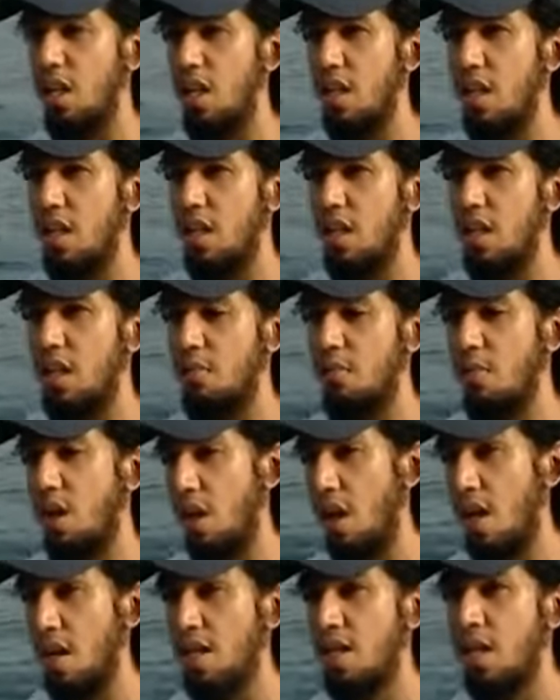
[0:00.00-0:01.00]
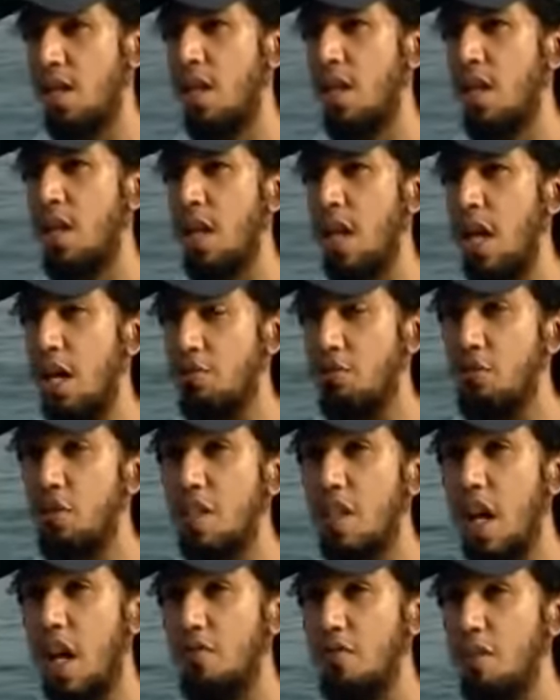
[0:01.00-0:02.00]
in the Emirat and
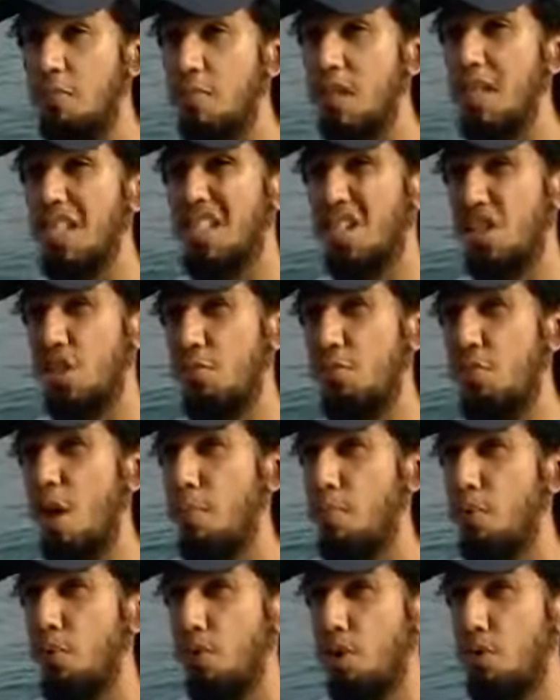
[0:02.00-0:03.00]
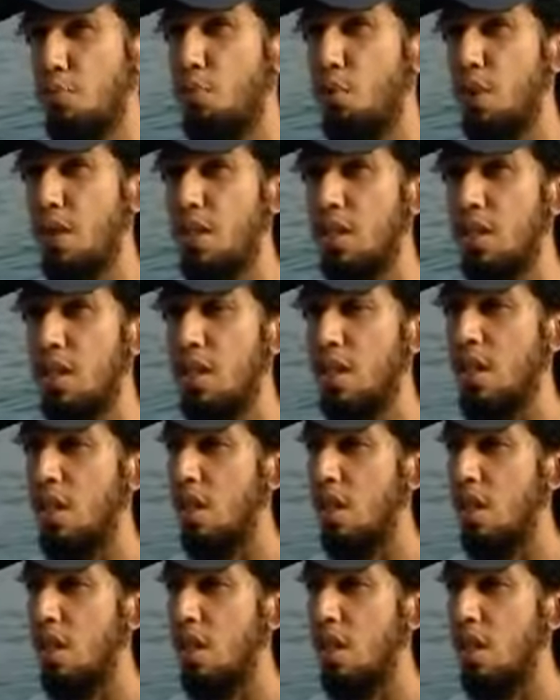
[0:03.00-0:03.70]
freediving being such a popular sport,